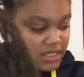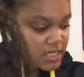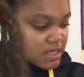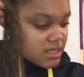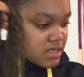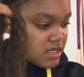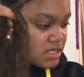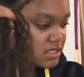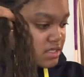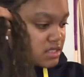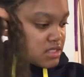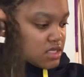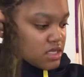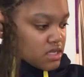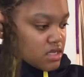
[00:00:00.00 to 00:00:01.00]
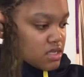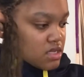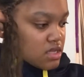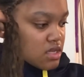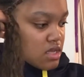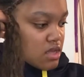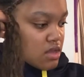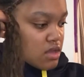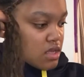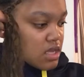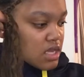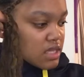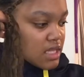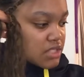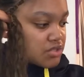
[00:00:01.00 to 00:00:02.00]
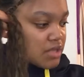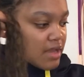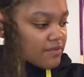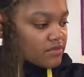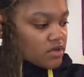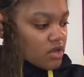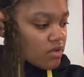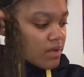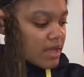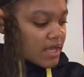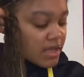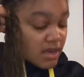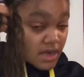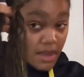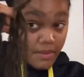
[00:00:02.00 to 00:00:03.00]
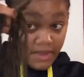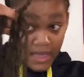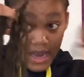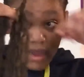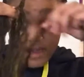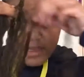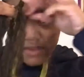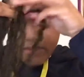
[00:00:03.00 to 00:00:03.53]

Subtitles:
and neat, and that you have no hair coming out of the